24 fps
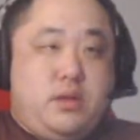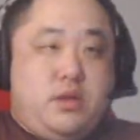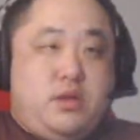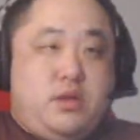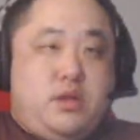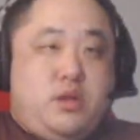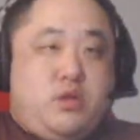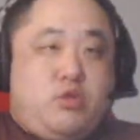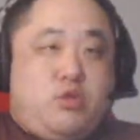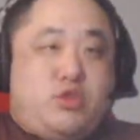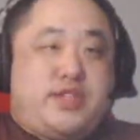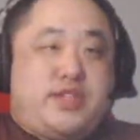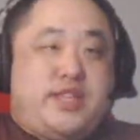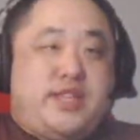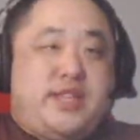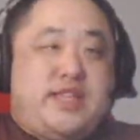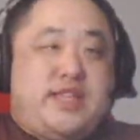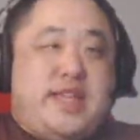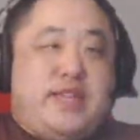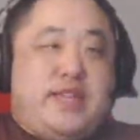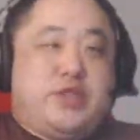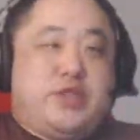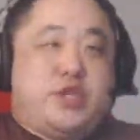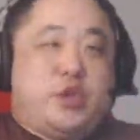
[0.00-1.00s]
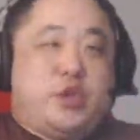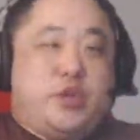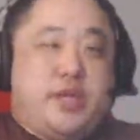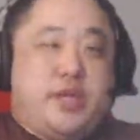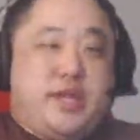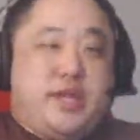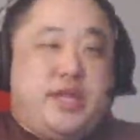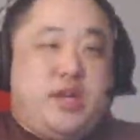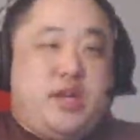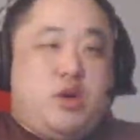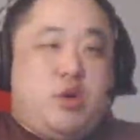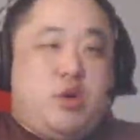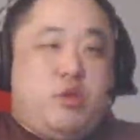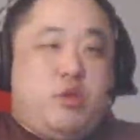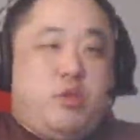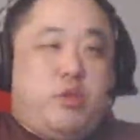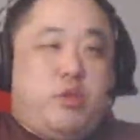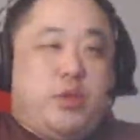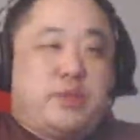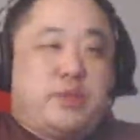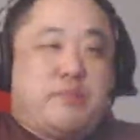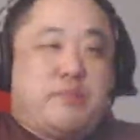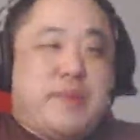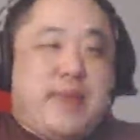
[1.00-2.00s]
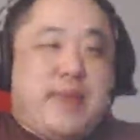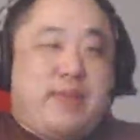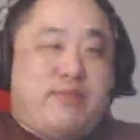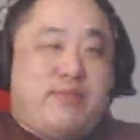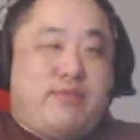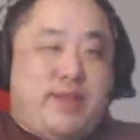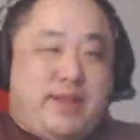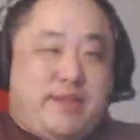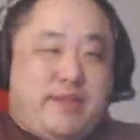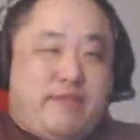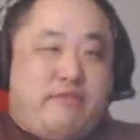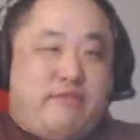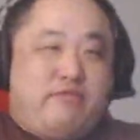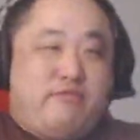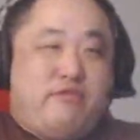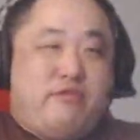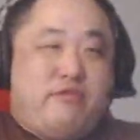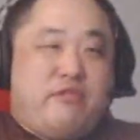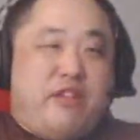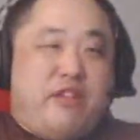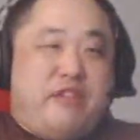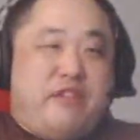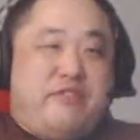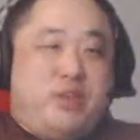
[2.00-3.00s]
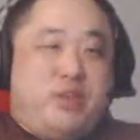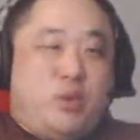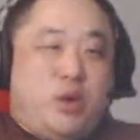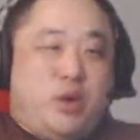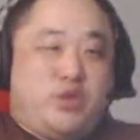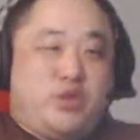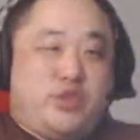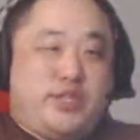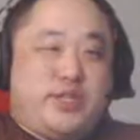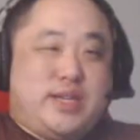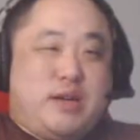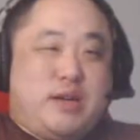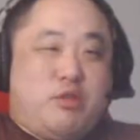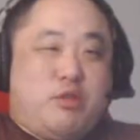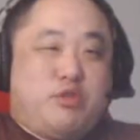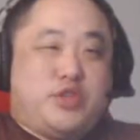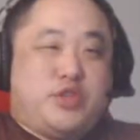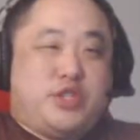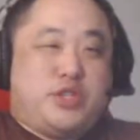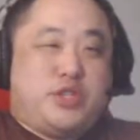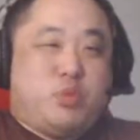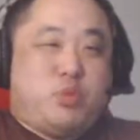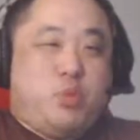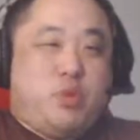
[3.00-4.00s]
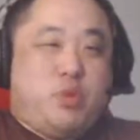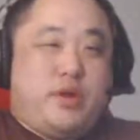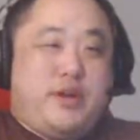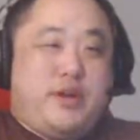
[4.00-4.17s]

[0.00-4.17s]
Of course, then again, Jonah Hill was paid like a few hundred dollars just to work,